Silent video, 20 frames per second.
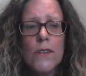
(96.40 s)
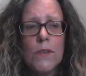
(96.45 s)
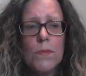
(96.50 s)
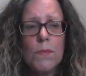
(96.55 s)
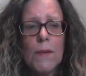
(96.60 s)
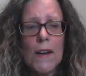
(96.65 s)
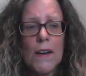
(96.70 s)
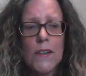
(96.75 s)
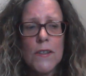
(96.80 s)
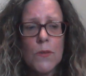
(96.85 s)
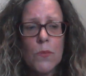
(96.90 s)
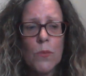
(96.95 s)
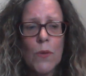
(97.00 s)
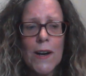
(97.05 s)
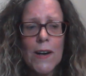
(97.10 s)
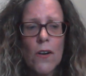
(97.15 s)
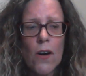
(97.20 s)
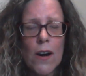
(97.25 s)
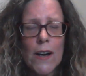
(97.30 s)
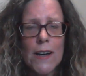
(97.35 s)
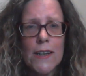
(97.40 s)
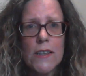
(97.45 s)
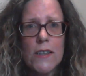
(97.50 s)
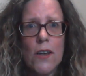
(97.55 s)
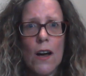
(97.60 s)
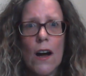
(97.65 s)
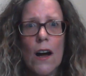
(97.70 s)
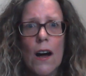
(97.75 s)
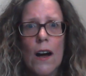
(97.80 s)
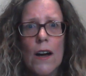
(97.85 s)
Because when I
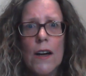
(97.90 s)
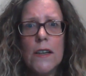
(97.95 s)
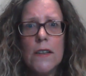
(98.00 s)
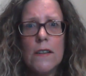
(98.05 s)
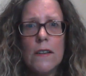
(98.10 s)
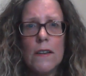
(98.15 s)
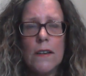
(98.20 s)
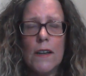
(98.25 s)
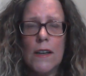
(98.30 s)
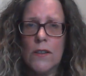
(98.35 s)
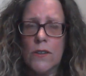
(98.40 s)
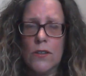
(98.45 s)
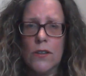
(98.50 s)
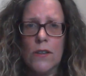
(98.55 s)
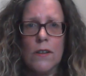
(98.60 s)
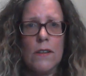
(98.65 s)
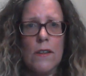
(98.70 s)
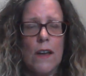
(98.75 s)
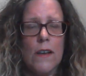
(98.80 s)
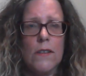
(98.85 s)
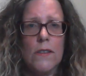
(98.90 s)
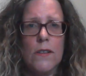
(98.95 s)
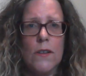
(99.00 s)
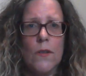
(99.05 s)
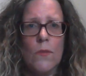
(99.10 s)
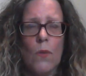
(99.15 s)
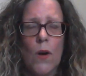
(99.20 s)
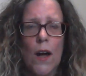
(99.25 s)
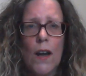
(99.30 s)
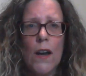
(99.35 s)
died in
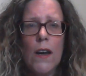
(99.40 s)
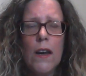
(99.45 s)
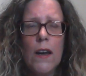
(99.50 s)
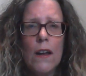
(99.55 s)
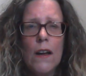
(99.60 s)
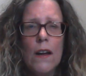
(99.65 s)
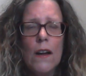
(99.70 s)
2001,